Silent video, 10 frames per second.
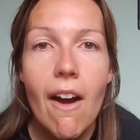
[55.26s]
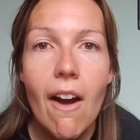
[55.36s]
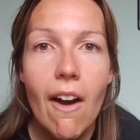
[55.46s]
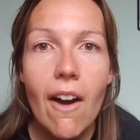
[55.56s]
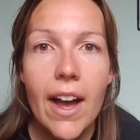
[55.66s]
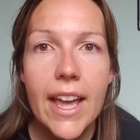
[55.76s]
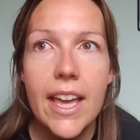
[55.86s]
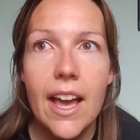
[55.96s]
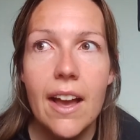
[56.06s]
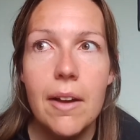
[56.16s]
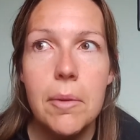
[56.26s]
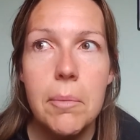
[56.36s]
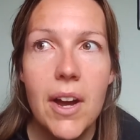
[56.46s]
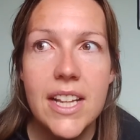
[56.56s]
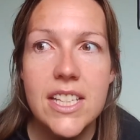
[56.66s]

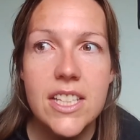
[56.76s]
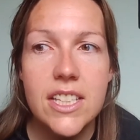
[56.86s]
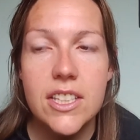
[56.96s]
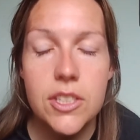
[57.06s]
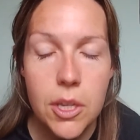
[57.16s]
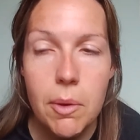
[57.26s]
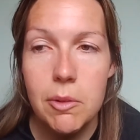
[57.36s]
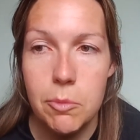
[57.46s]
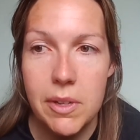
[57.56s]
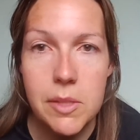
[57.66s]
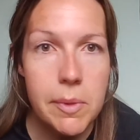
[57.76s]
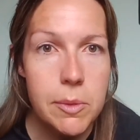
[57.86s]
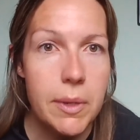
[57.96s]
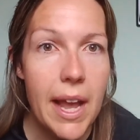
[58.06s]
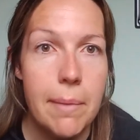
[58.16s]
My 2 older ones went
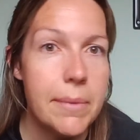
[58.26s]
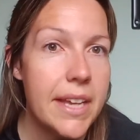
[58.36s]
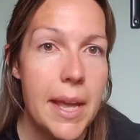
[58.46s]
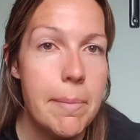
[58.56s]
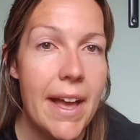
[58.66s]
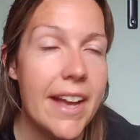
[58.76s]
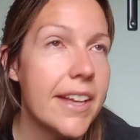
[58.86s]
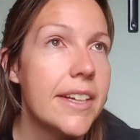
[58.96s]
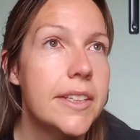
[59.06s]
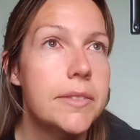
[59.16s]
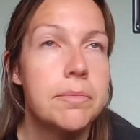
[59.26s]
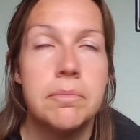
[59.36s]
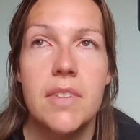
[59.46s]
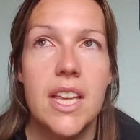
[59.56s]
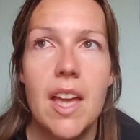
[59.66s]
to a camp, came back
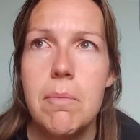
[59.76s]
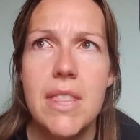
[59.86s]
and gave me